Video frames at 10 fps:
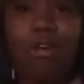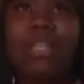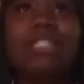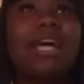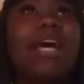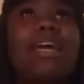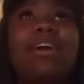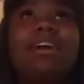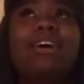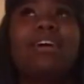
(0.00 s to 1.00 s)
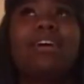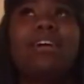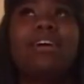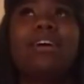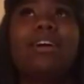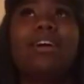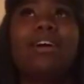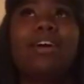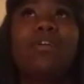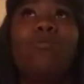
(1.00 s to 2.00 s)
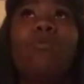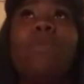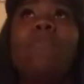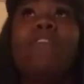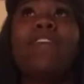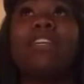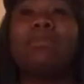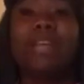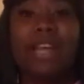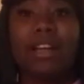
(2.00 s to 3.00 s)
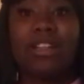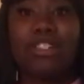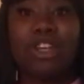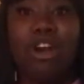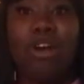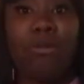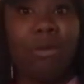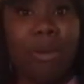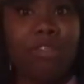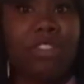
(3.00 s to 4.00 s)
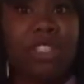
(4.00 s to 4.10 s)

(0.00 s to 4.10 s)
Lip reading: Because, like, we both like to be in control and we're both